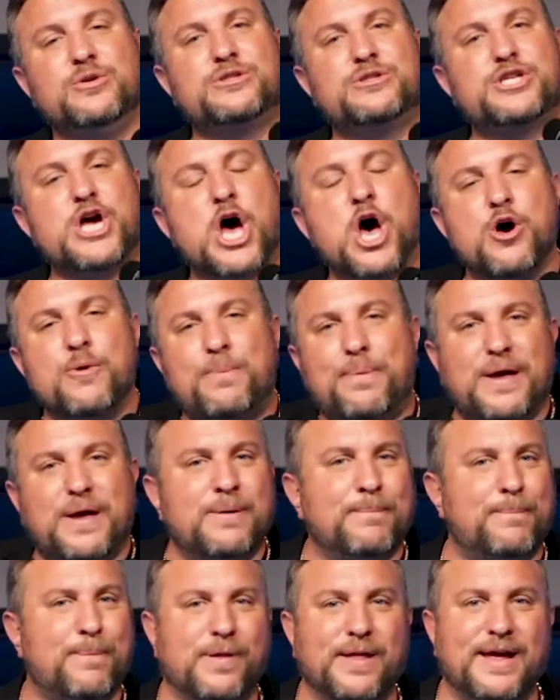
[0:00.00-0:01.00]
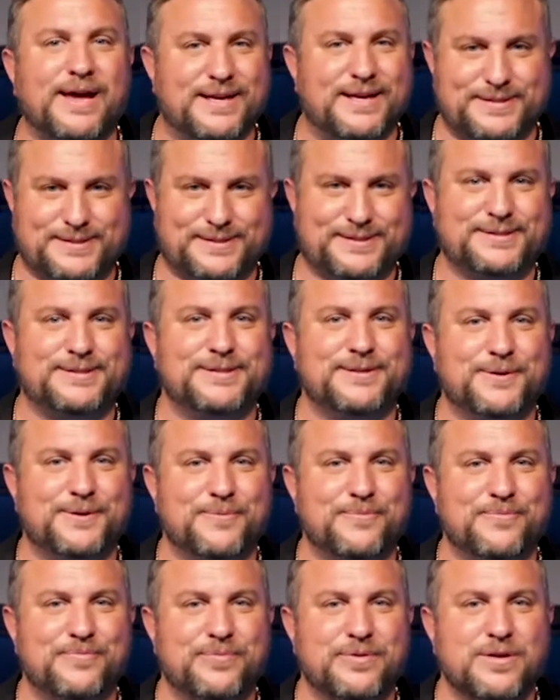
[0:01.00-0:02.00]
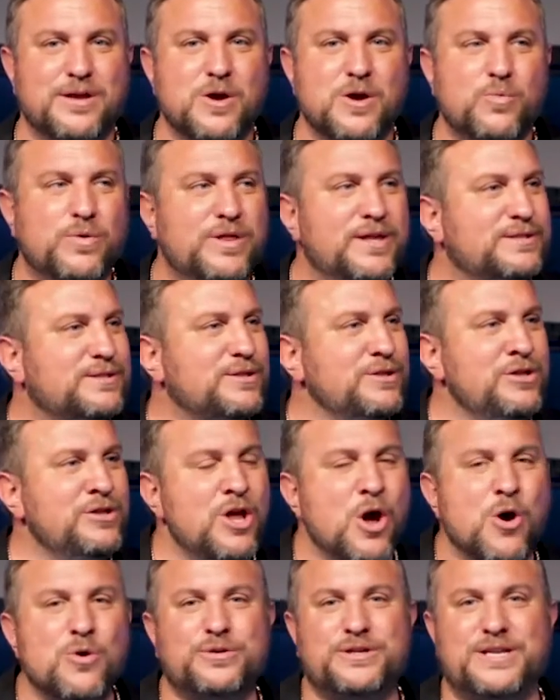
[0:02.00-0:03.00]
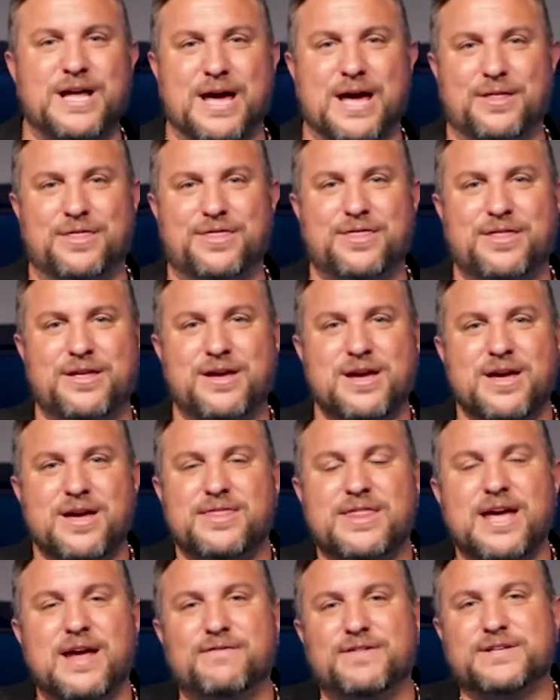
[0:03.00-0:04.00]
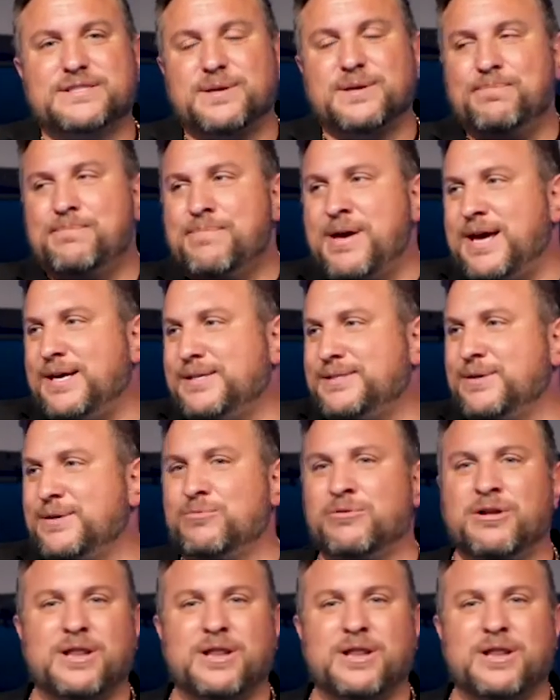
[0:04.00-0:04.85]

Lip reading: utopian place where there's no death. They have this amazing